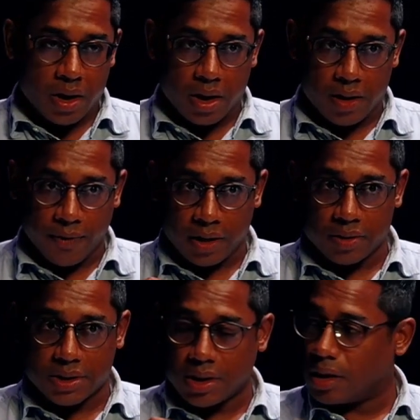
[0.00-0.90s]
If I
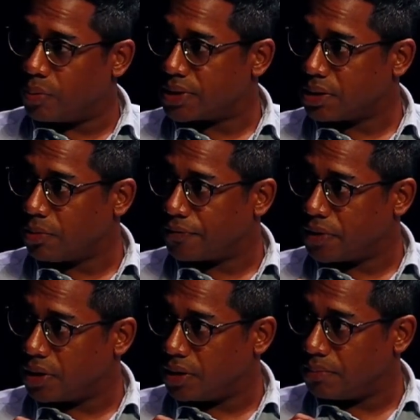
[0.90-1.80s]
could start with some of
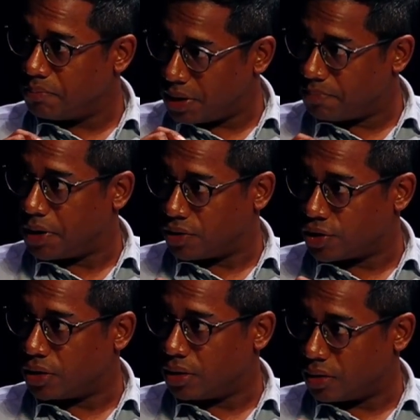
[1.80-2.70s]
the big
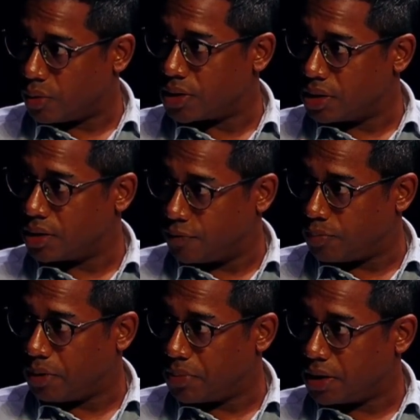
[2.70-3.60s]
picture questions, if you
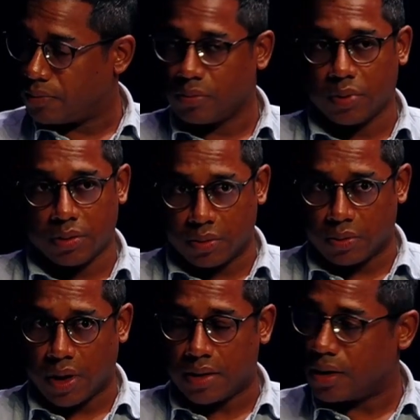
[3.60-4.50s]
permit,
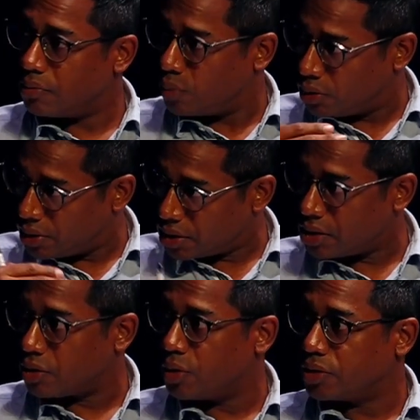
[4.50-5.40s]
and then we'll
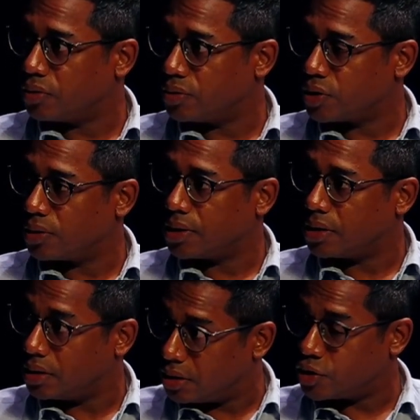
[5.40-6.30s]
later go into shortly
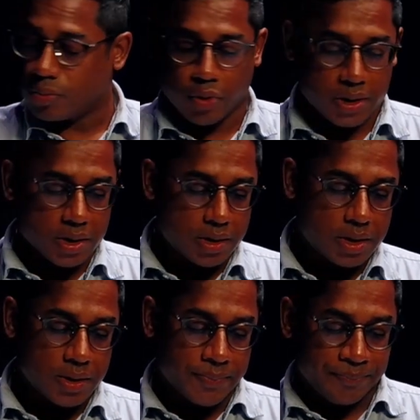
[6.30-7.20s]
the Zoom
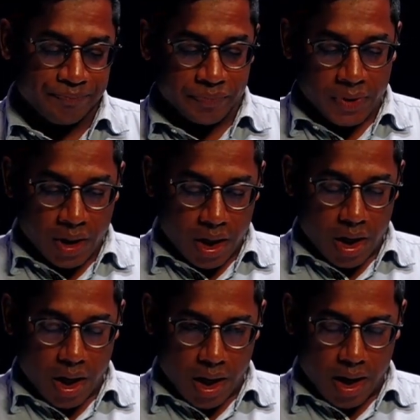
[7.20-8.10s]
questions.
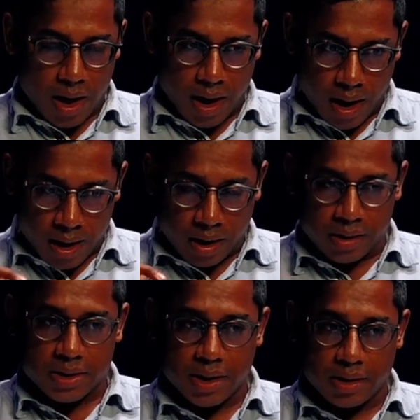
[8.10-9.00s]
I
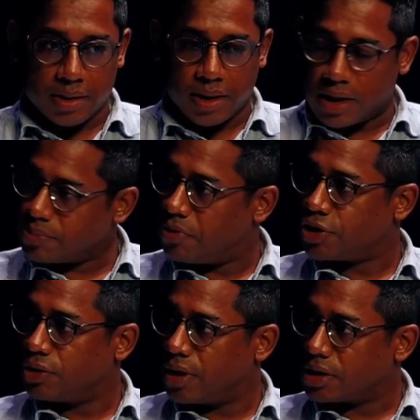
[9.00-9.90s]
understand the
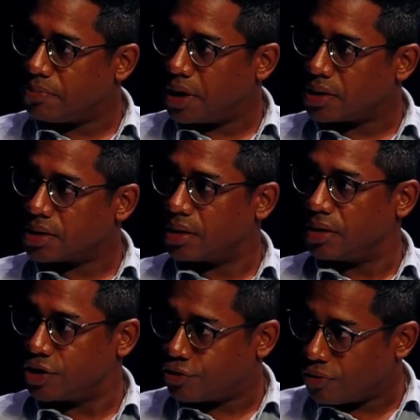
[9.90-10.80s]
aspirational aspects,
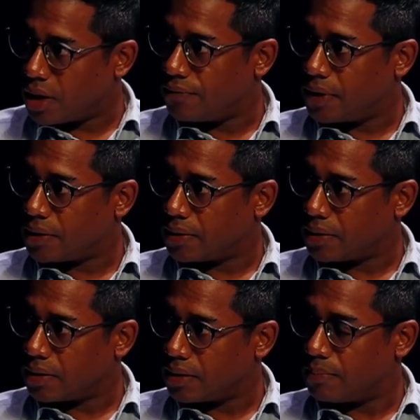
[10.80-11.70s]
the striving,
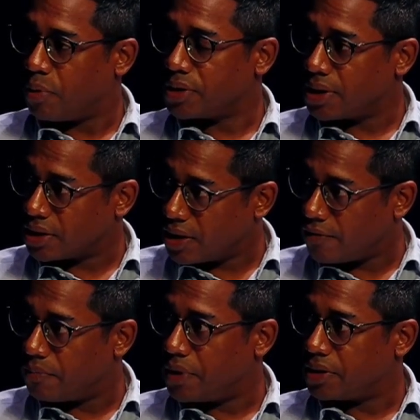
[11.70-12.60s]
the points that
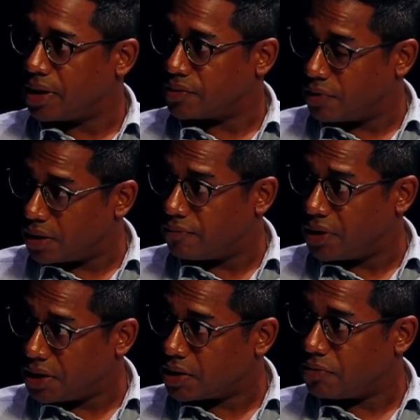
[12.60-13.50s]
government has
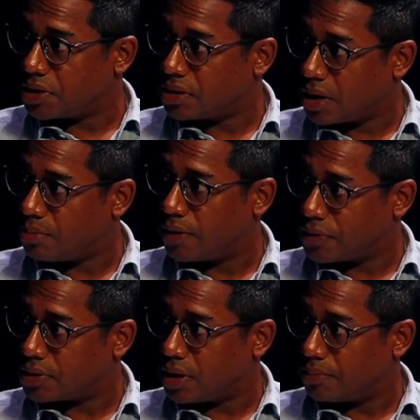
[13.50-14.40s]
reiterated time
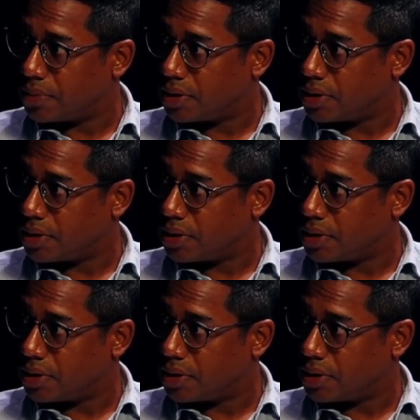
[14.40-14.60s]
after time